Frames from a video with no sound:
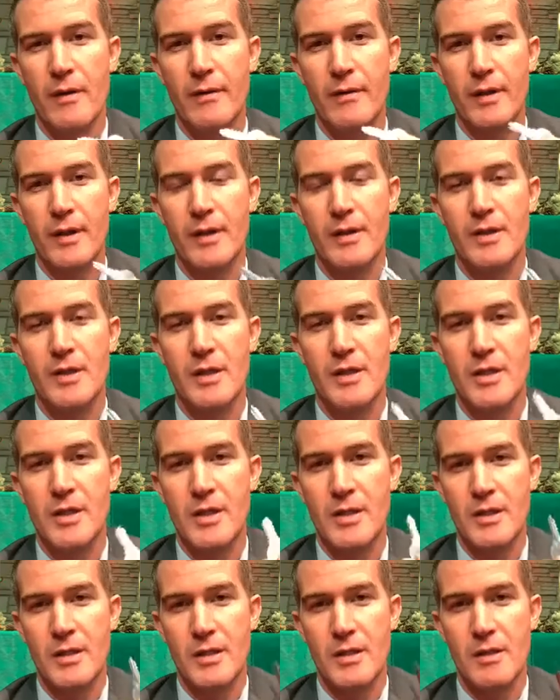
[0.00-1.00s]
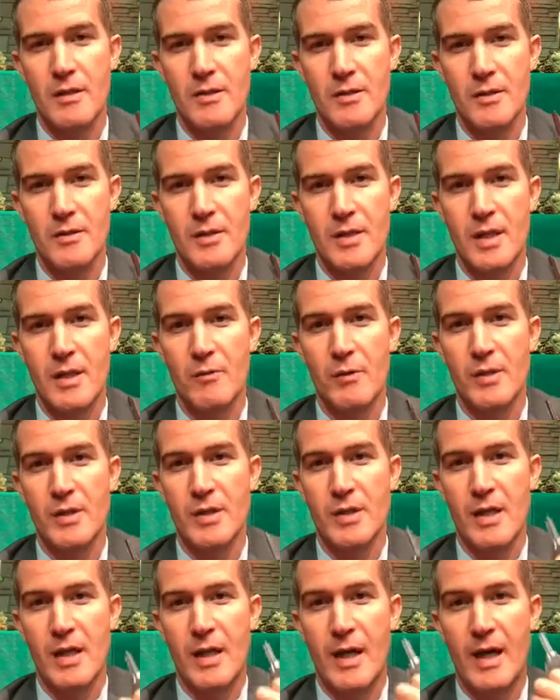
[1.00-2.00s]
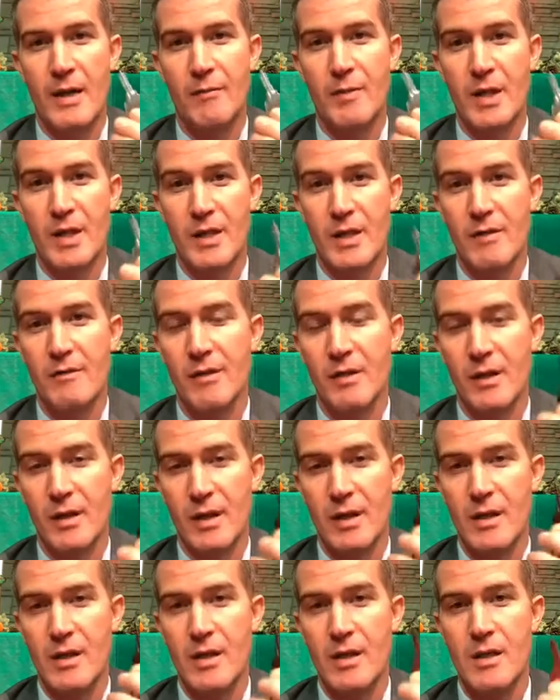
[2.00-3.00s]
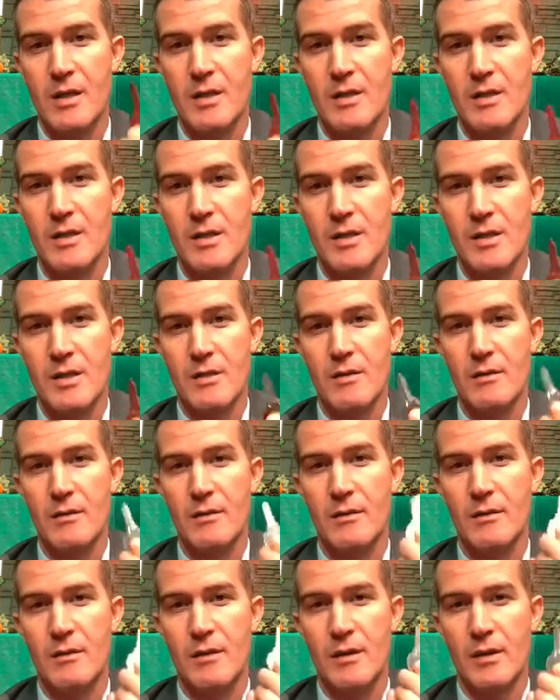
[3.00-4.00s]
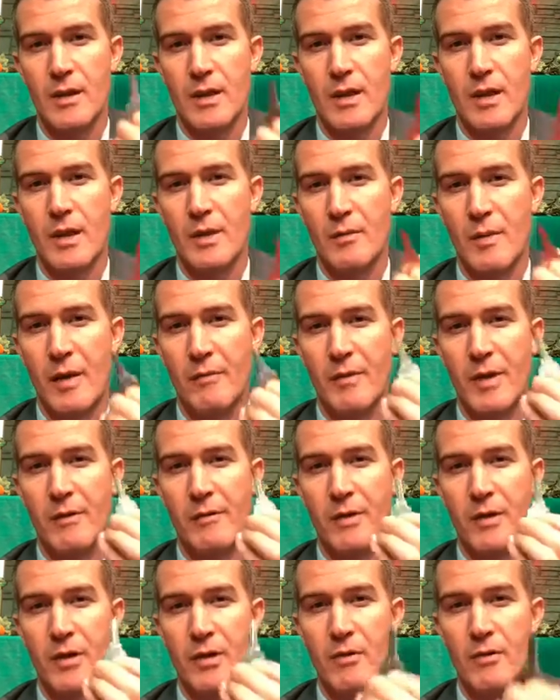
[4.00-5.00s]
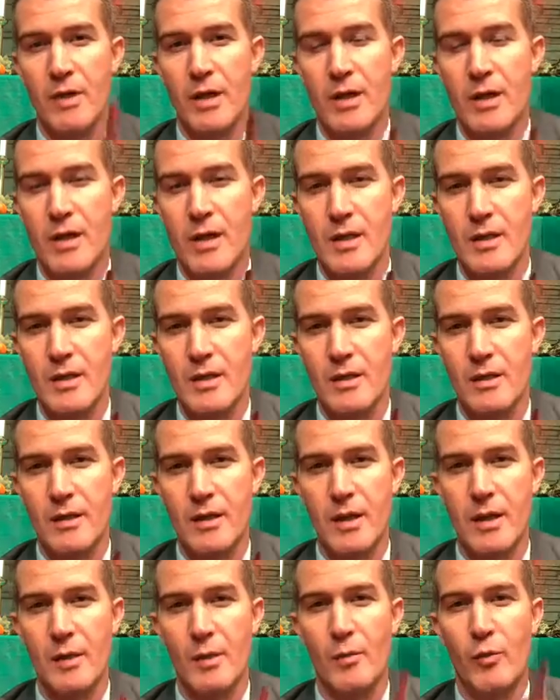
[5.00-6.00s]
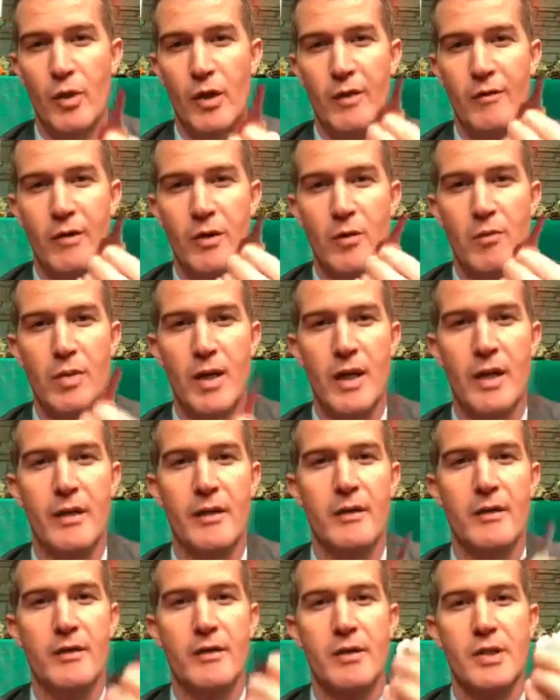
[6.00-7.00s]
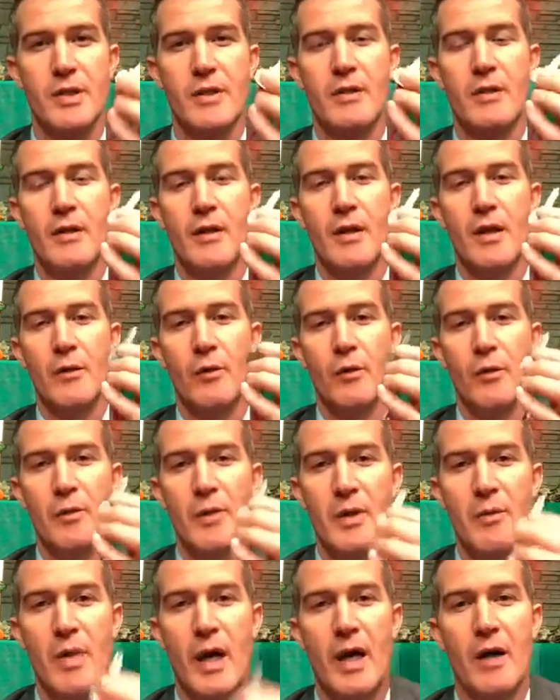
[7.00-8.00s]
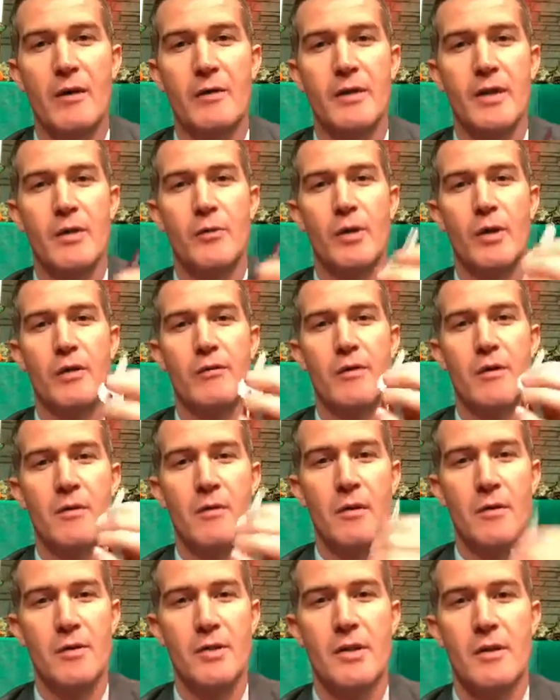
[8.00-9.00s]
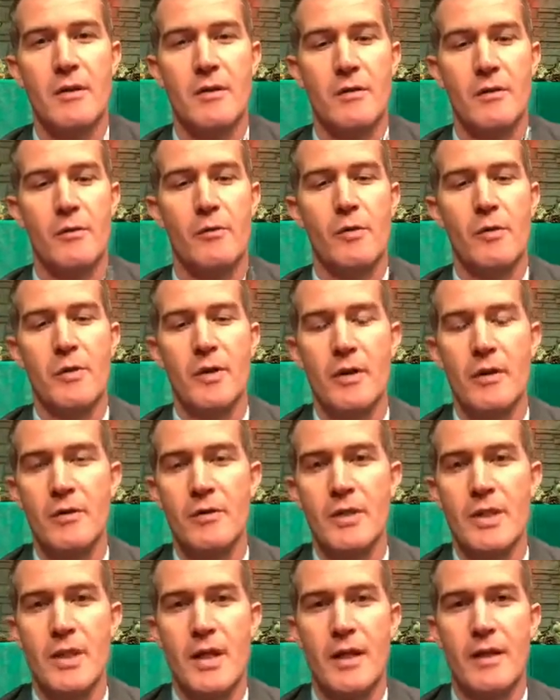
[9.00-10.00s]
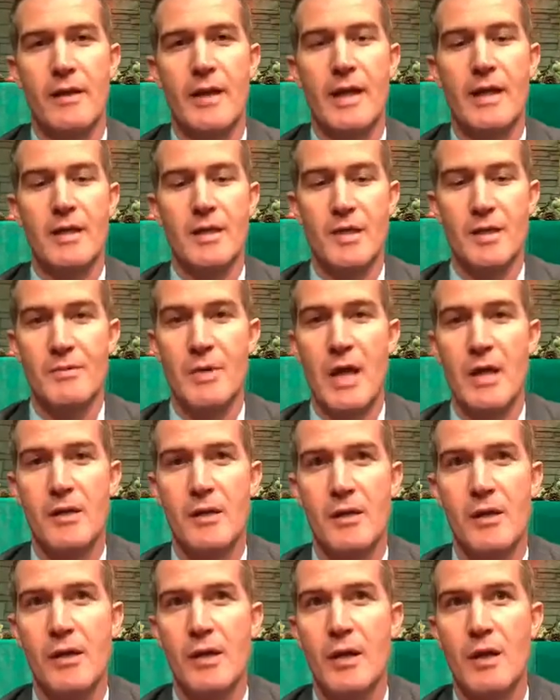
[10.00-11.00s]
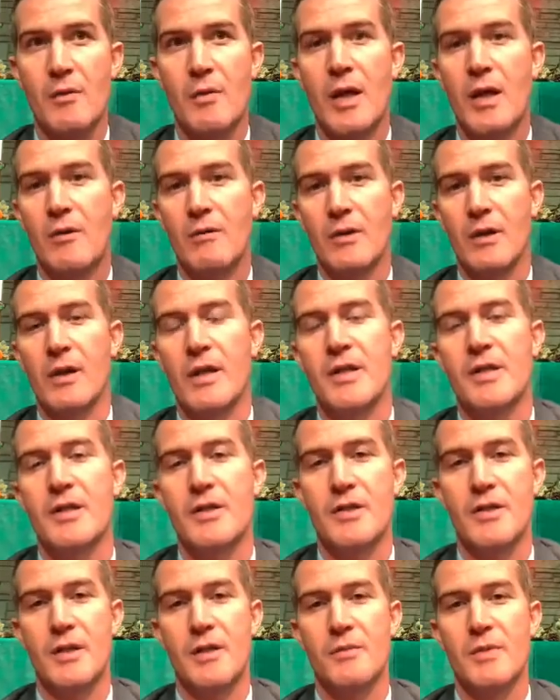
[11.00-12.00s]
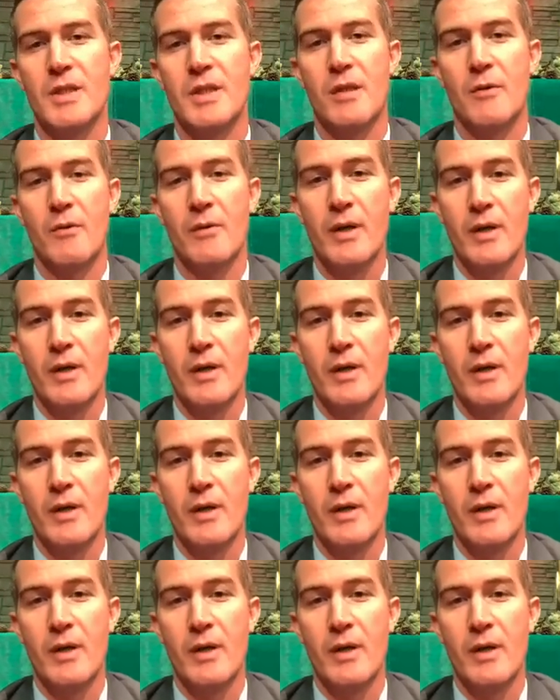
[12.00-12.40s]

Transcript: things that Jesus also said was, I've been given the keys to the kingdom. I'm giving you the keys to the kingdom. Whatever you bind on earth will be bound. Whatever you loose on earth will be loosed. And that is talking about relationships, that